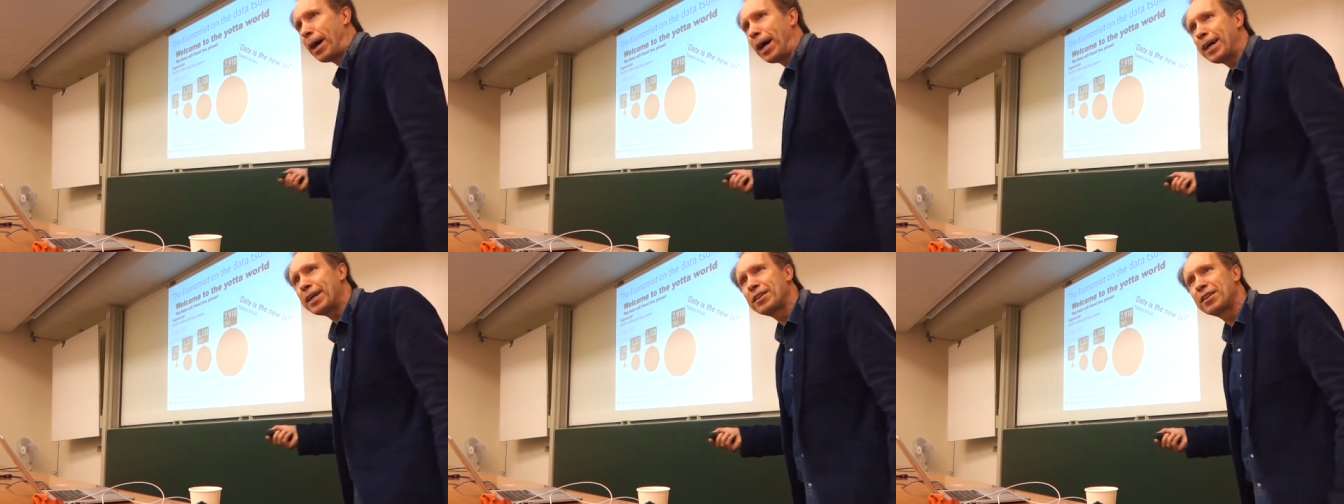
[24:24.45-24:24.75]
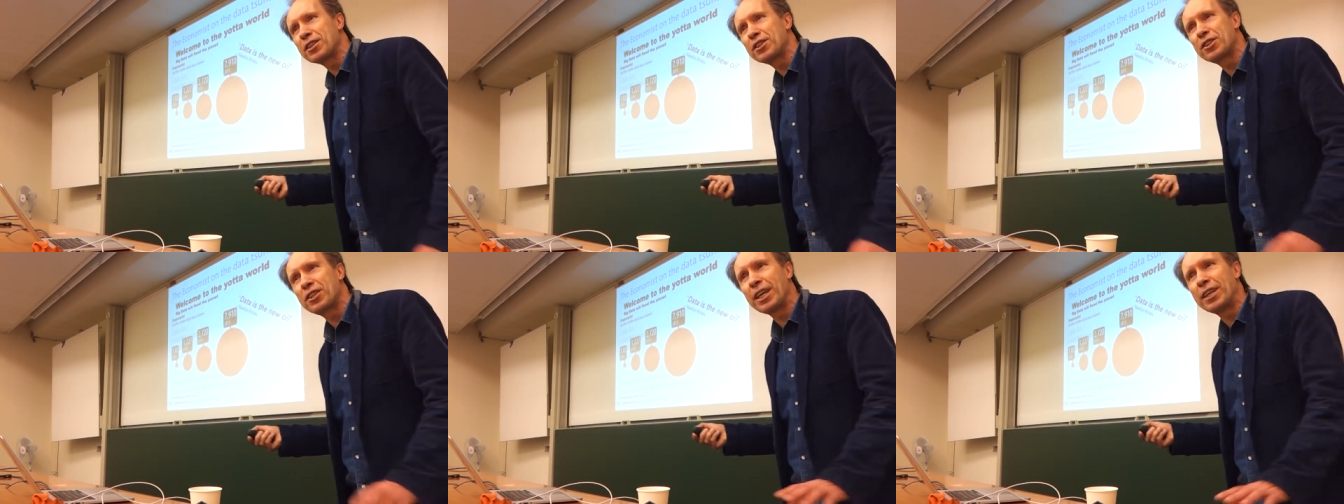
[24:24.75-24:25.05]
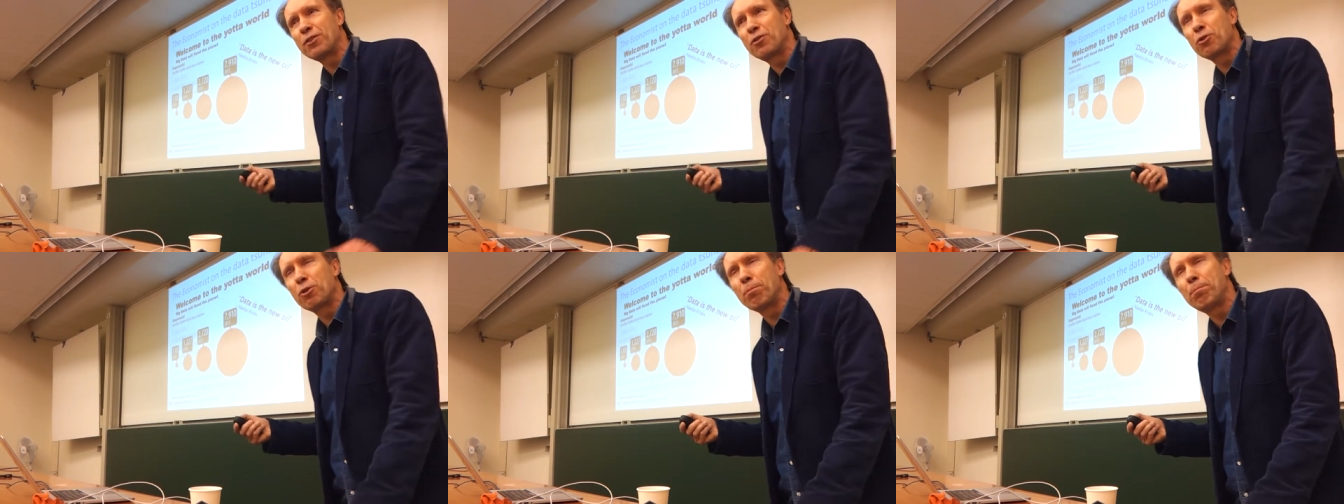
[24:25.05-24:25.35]
byte is
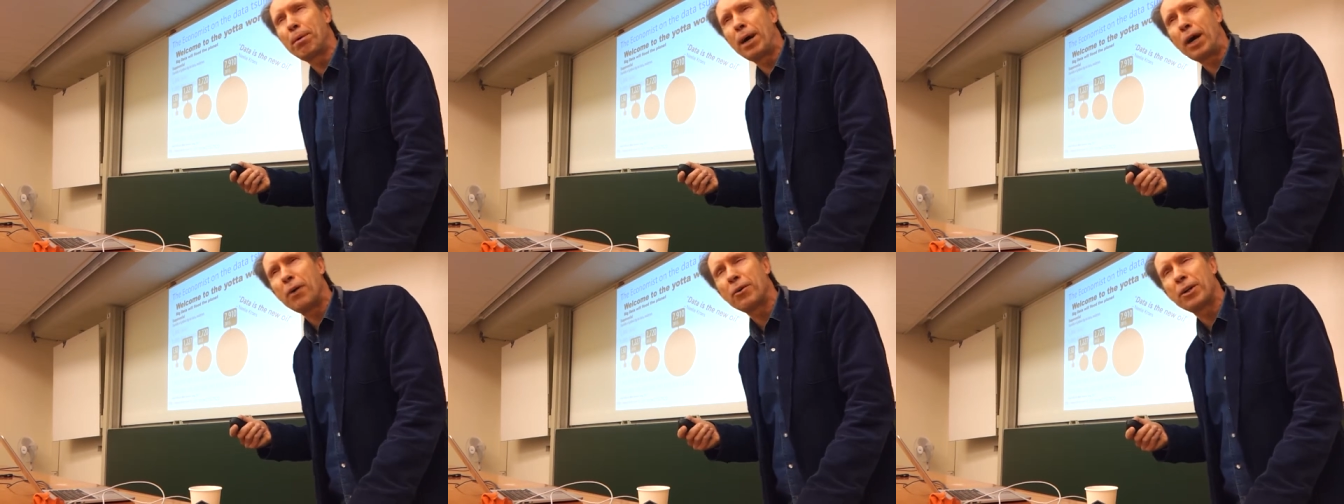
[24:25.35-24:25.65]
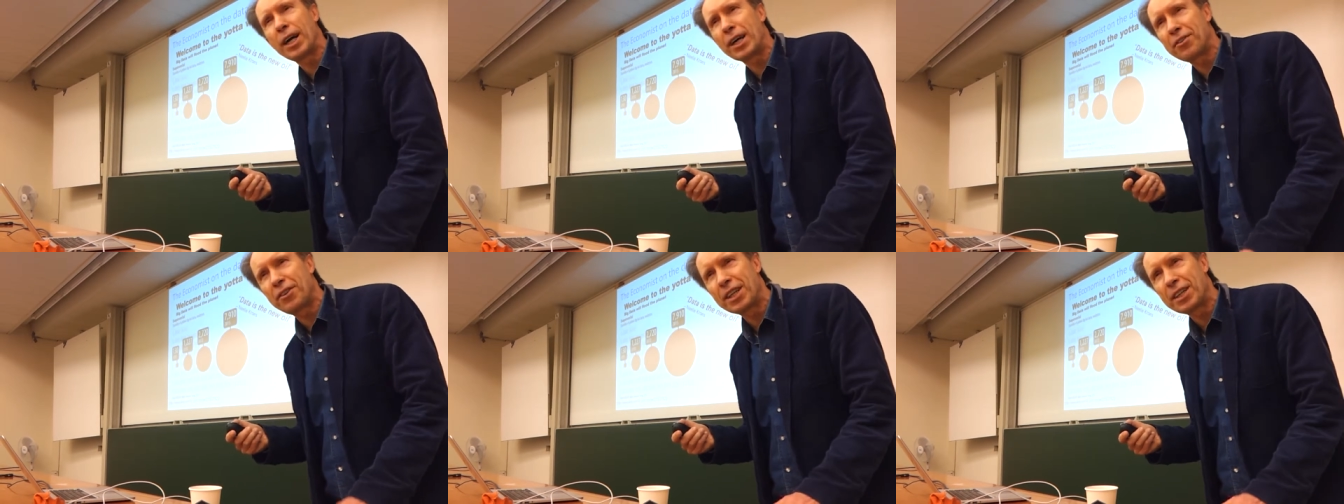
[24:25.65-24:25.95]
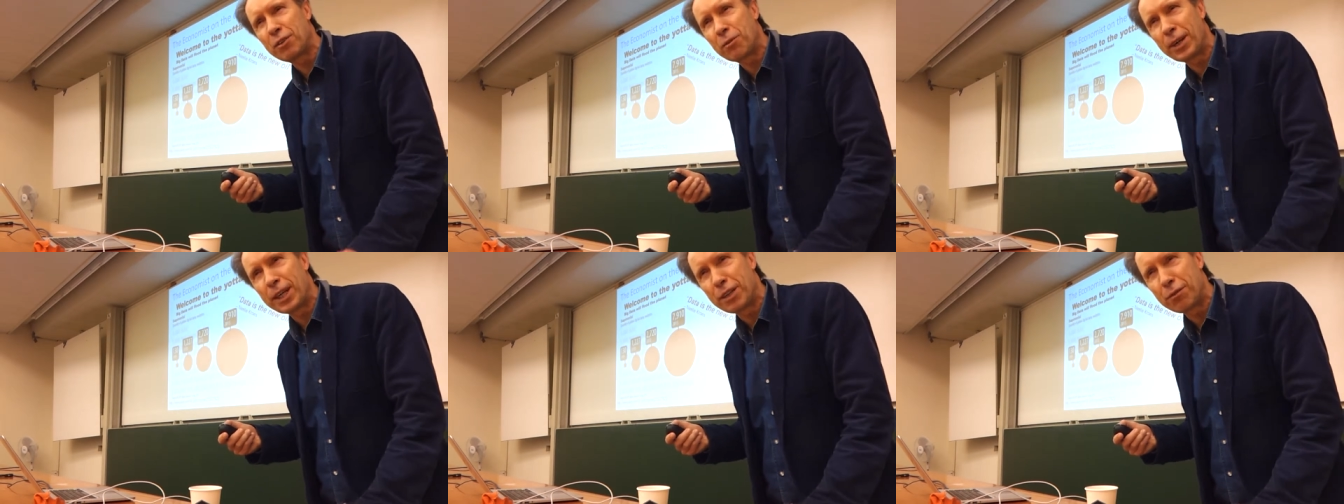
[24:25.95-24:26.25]
10 to the power, I
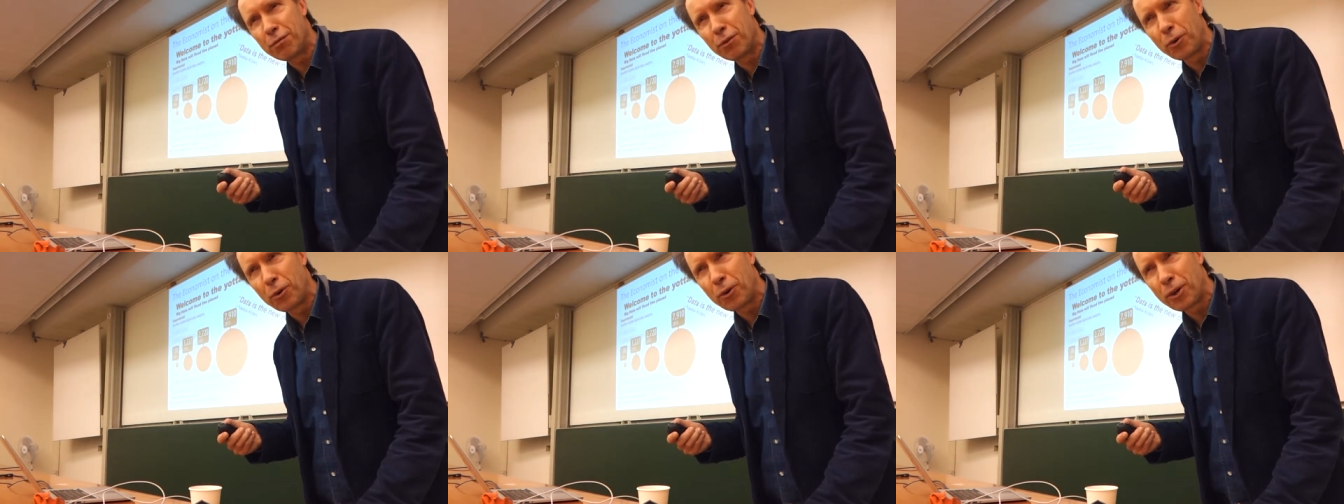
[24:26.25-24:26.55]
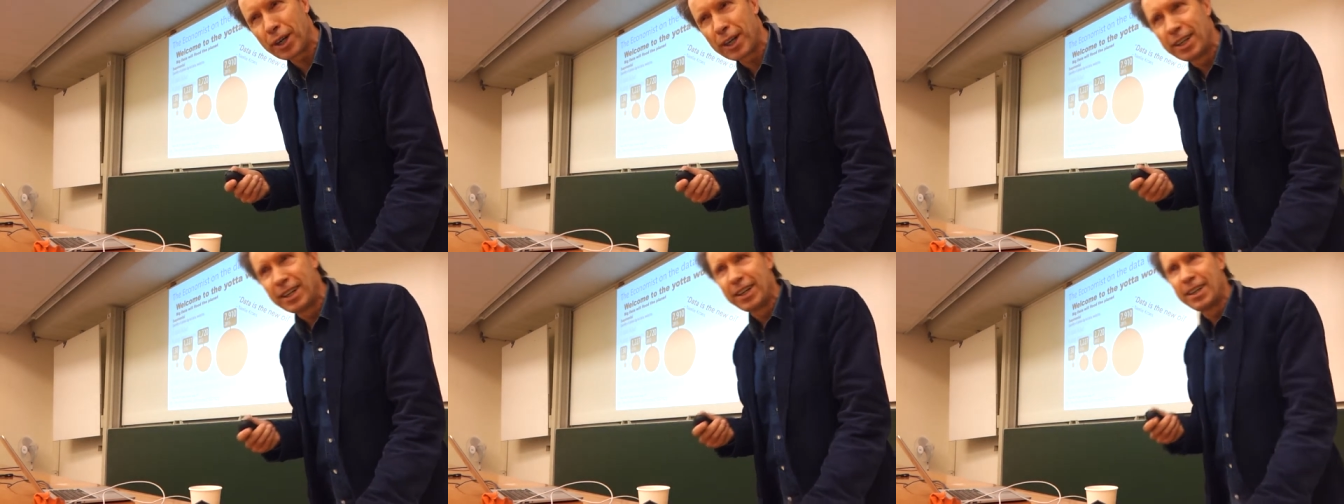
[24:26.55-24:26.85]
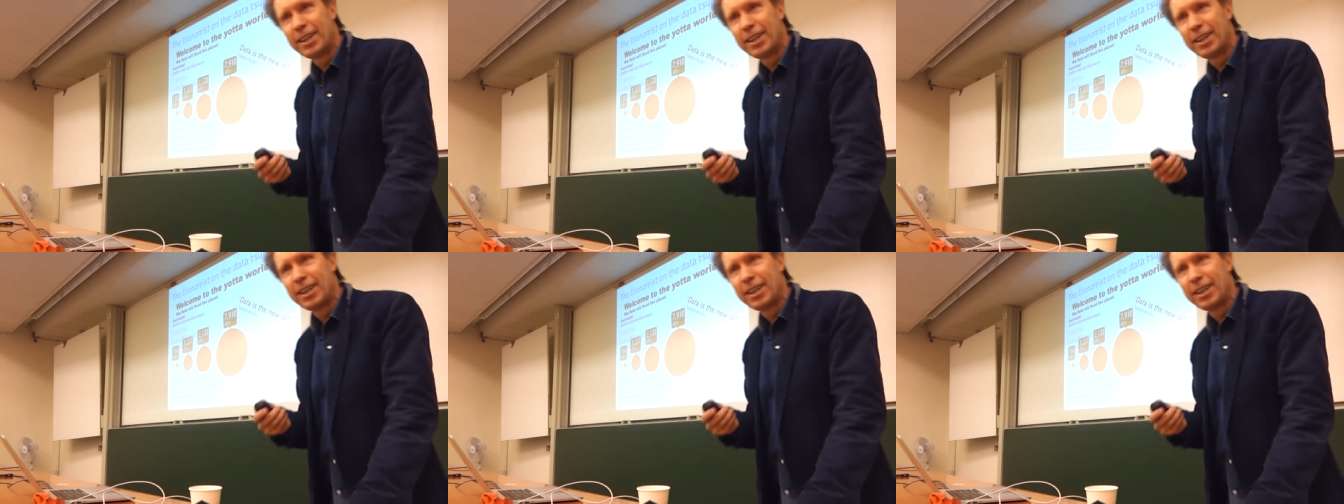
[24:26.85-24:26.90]
think, 24